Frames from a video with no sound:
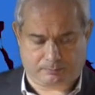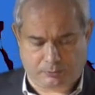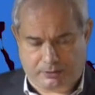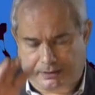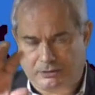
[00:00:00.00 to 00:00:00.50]

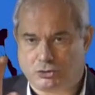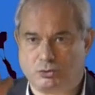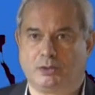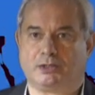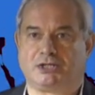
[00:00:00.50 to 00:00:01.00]
put it
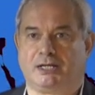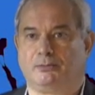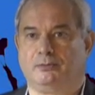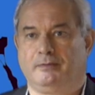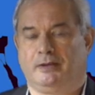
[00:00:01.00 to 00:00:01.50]
into a
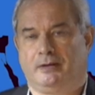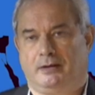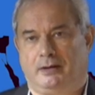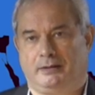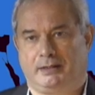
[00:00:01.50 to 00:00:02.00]
table
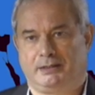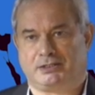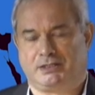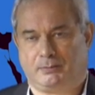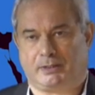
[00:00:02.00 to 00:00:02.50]
and
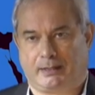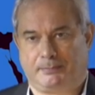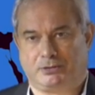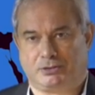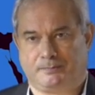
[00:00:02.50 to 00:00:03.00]
see what
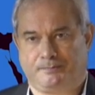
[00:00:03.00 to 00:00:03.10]
happens.